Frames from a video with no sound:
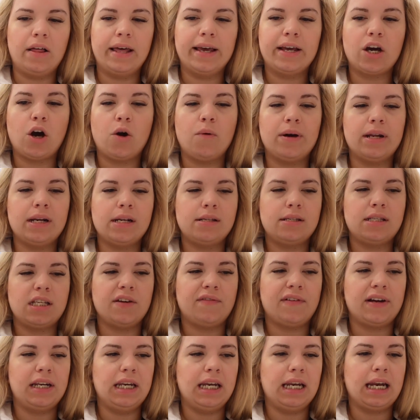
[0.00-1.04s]
like go in and see
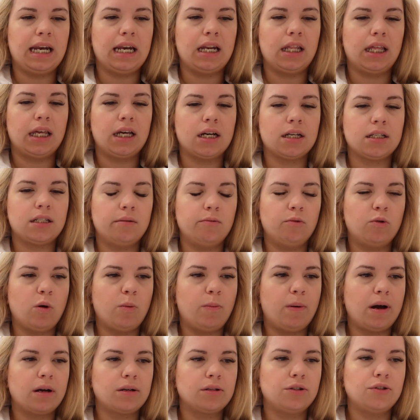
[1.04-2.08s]
if I need any like custom quote
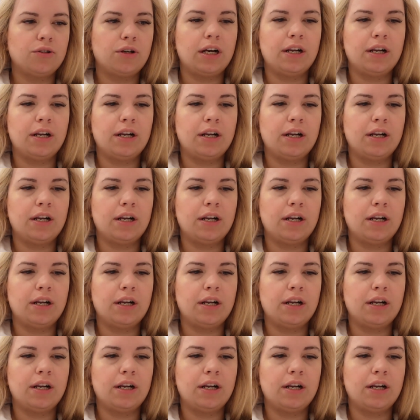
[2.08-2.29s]
boxes or